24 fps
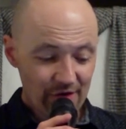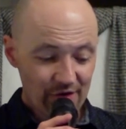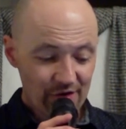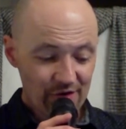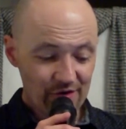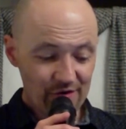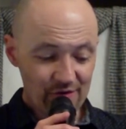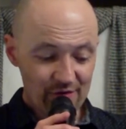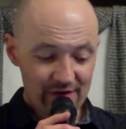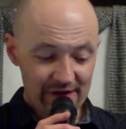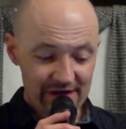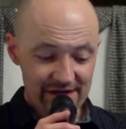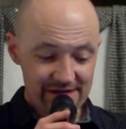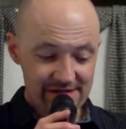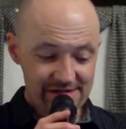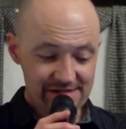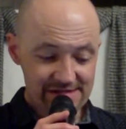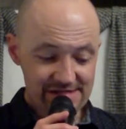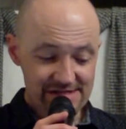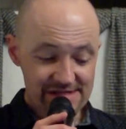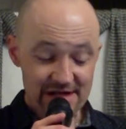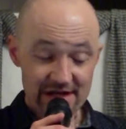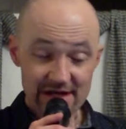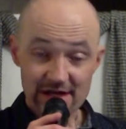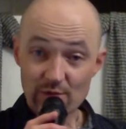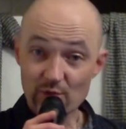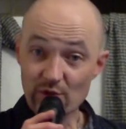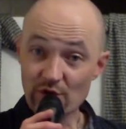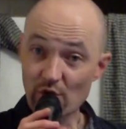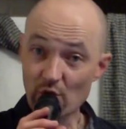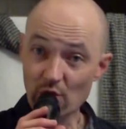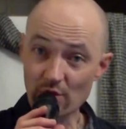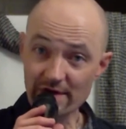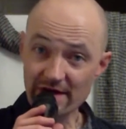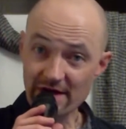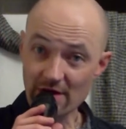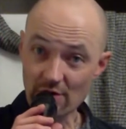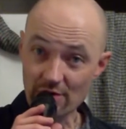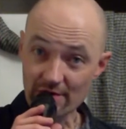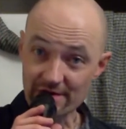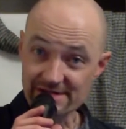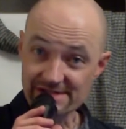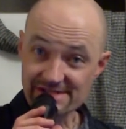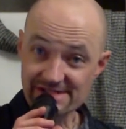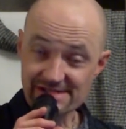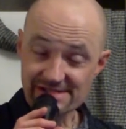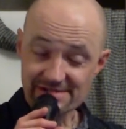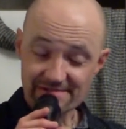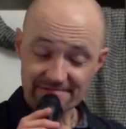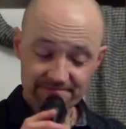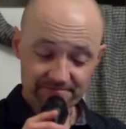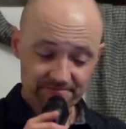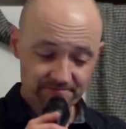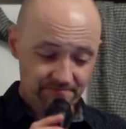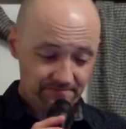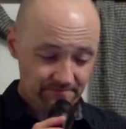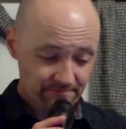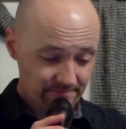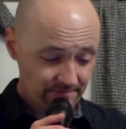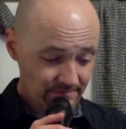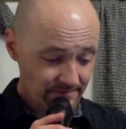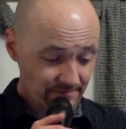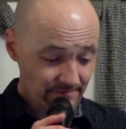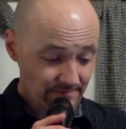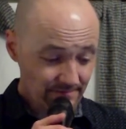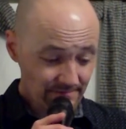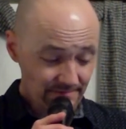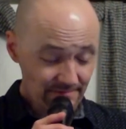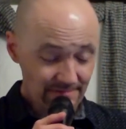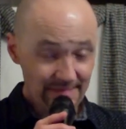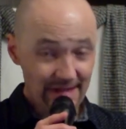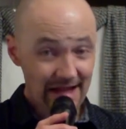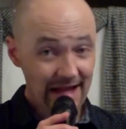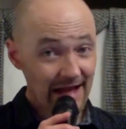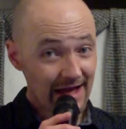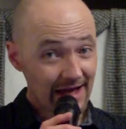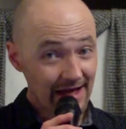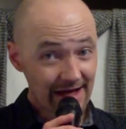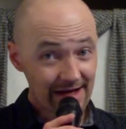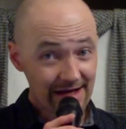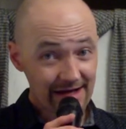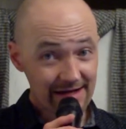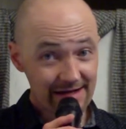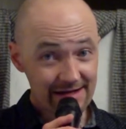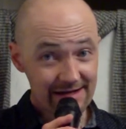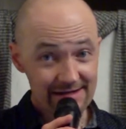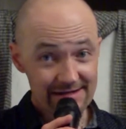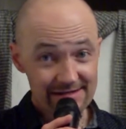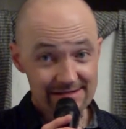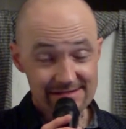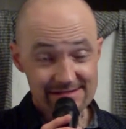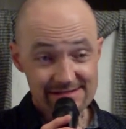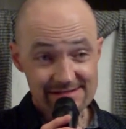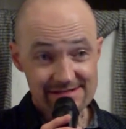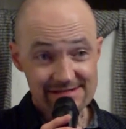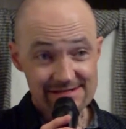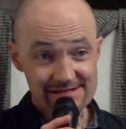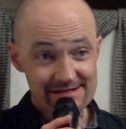who is a recording artist. And